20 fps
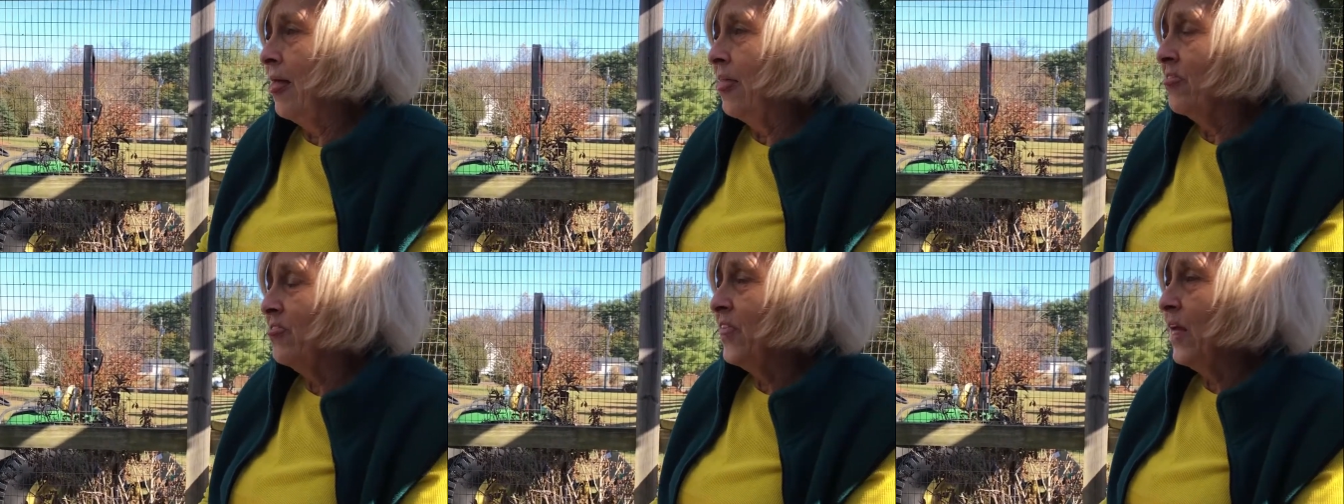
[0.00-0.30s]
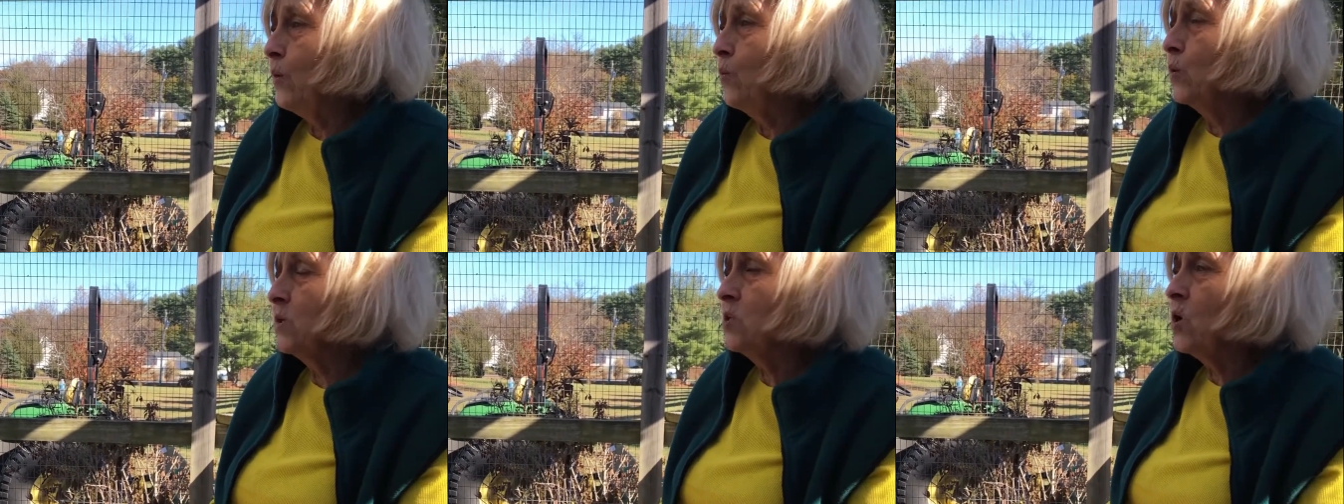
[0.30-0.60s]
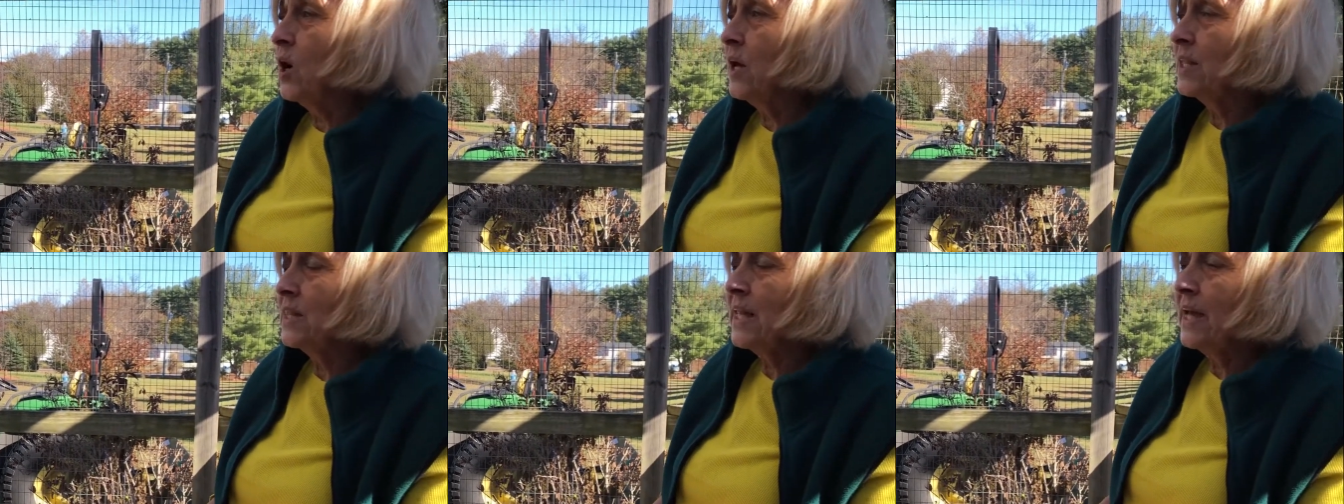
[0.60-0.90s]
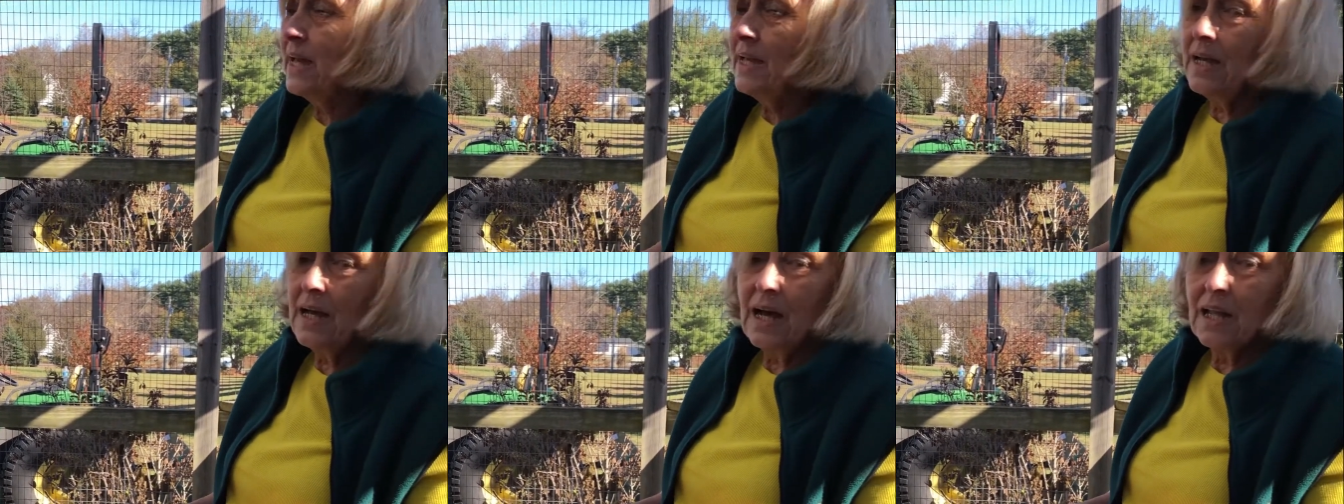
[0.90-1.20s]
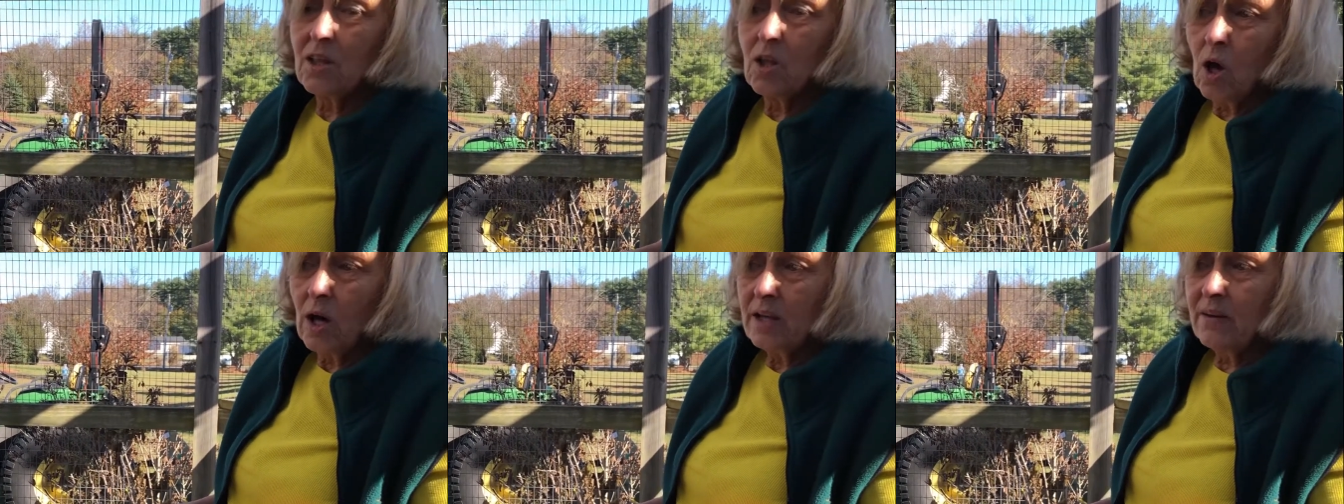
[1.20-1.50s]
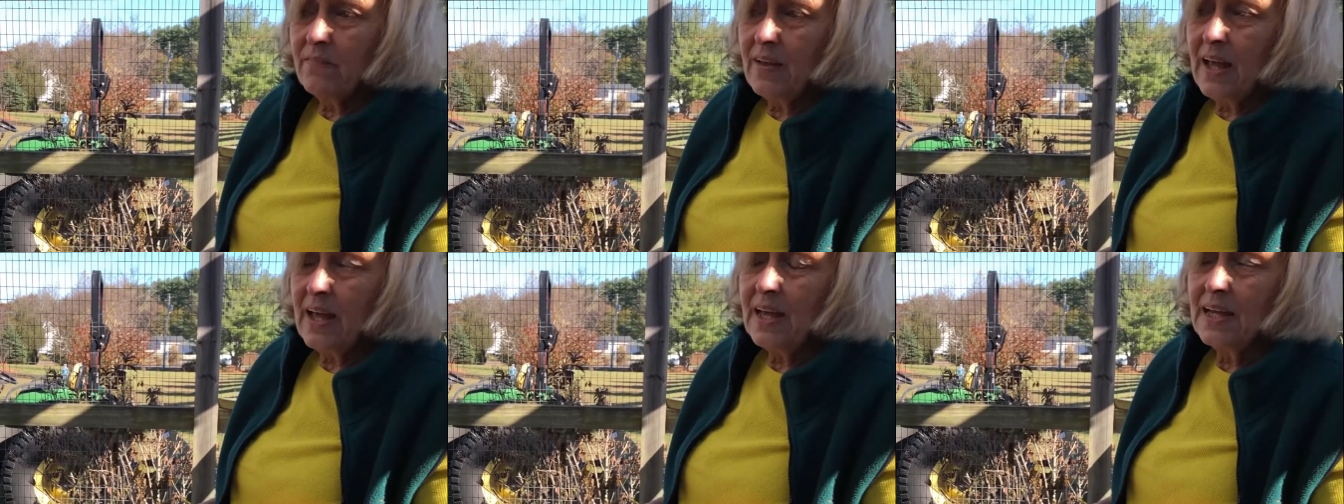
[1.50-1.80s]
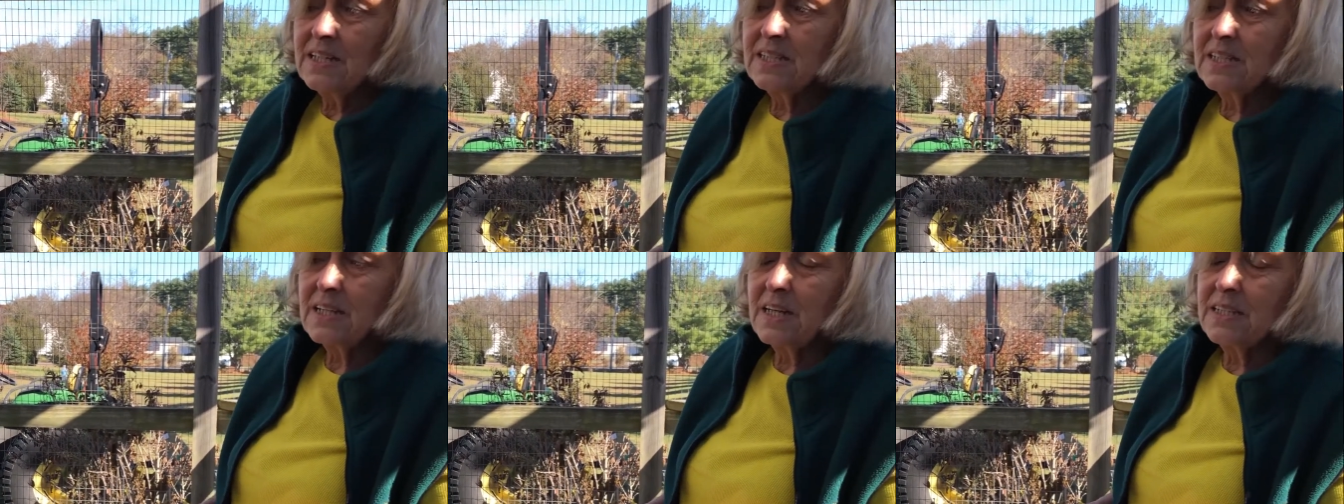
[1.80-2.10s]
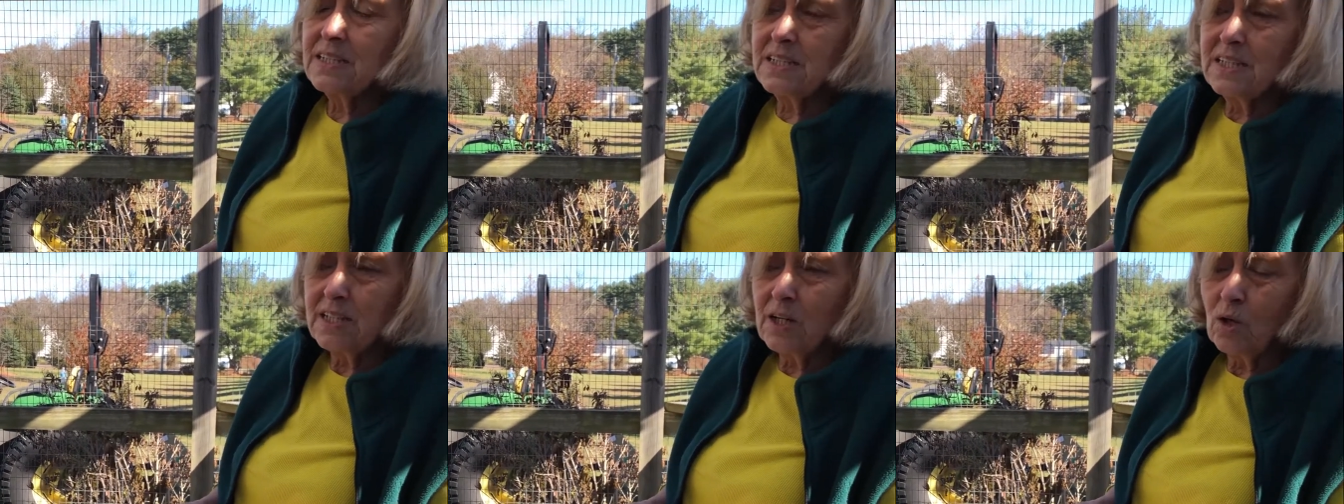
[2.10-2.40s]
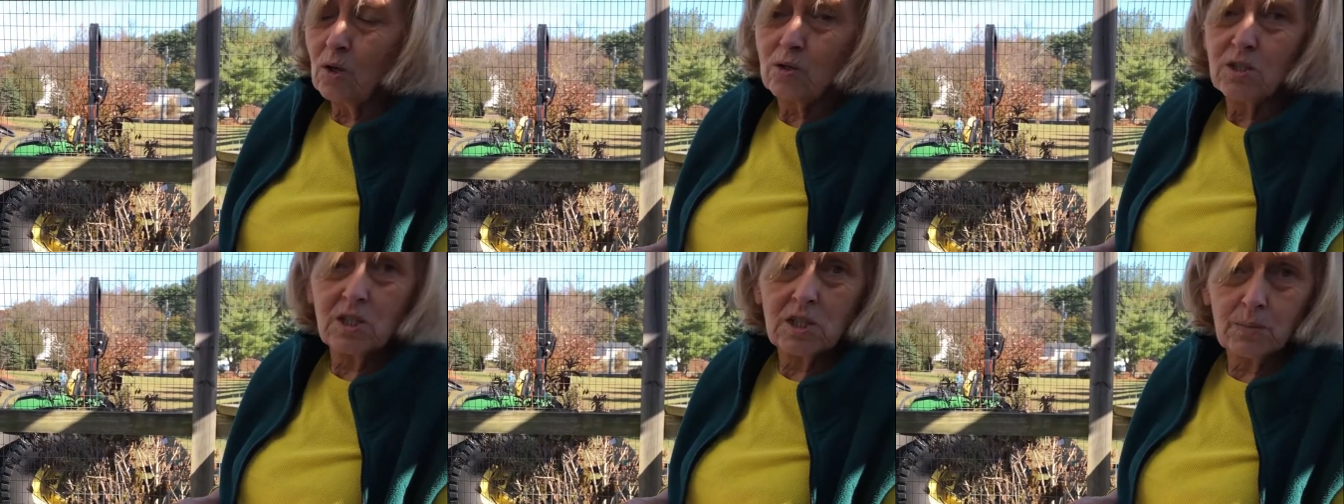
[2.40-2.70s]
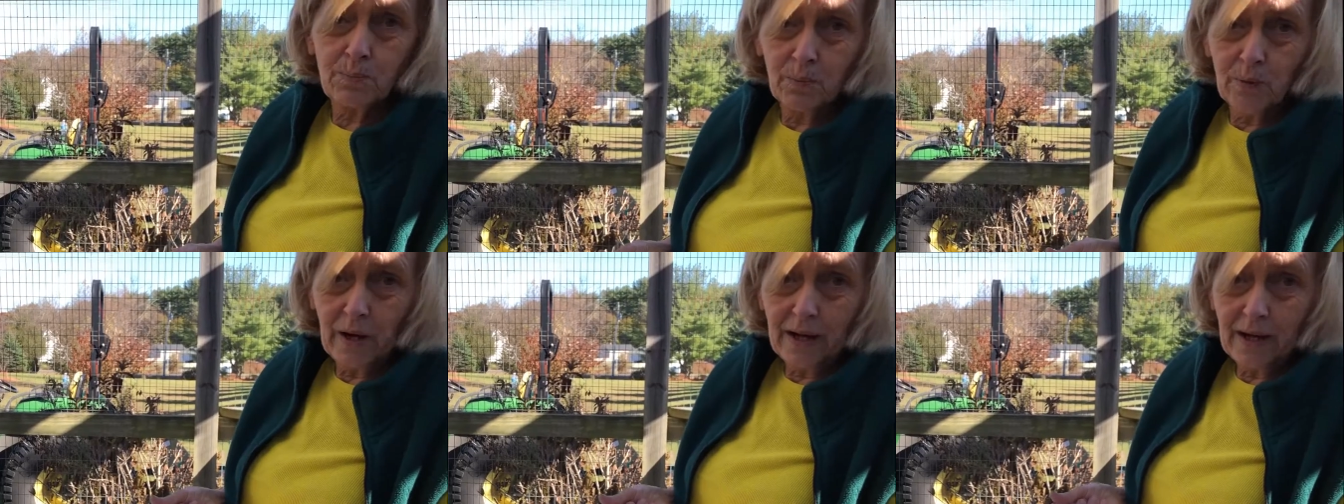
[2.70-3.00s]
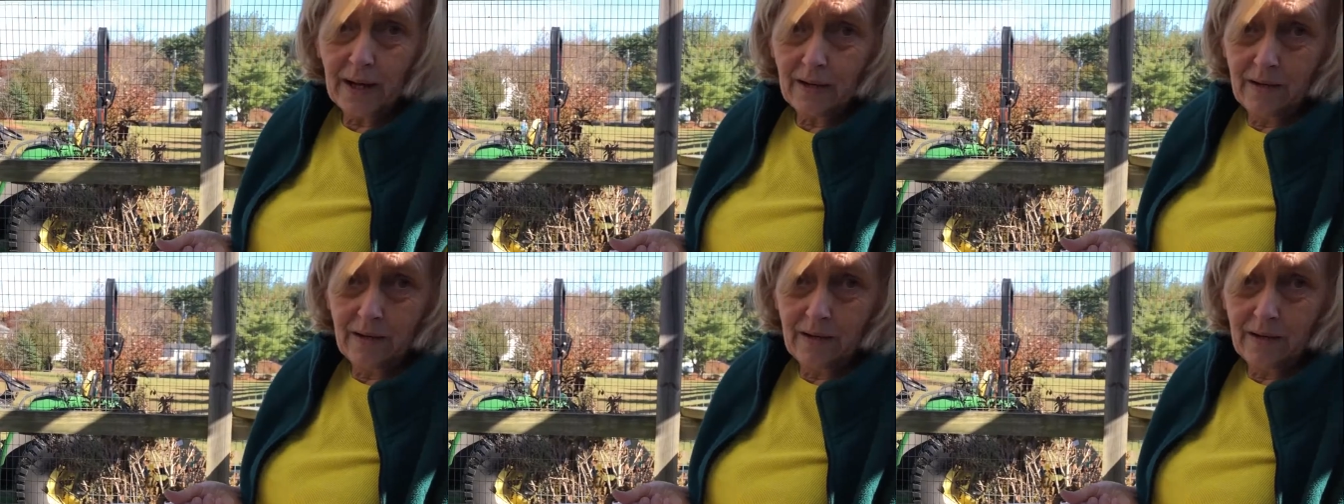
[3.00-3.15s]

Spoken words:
they will not lay a lot of eggs until spring.